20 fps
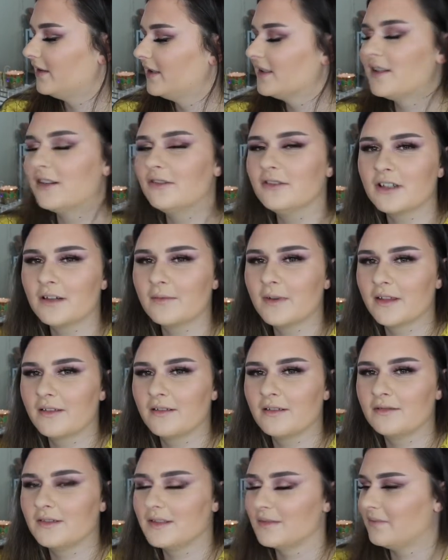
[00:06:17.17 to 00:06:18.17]
This whole time I
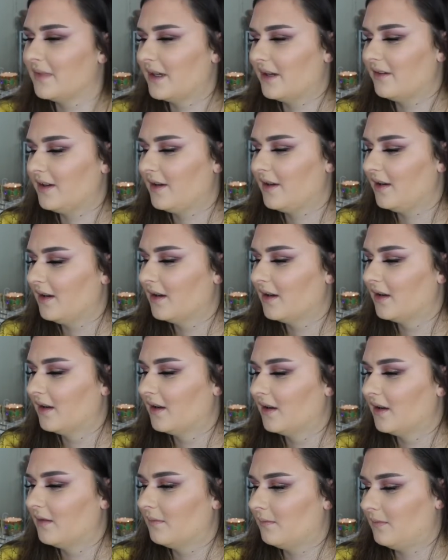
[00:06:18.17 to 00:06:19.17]
thought it was Merry,
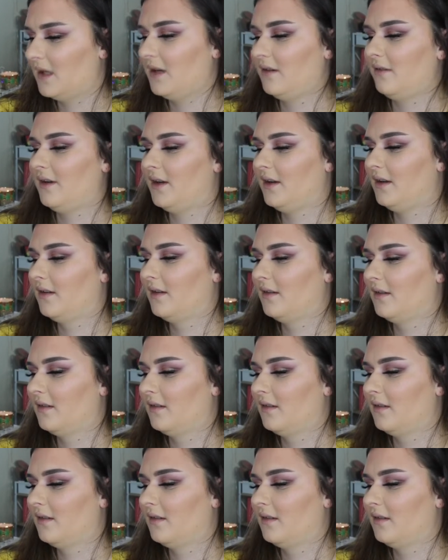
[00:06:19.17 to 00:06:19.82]
Mary.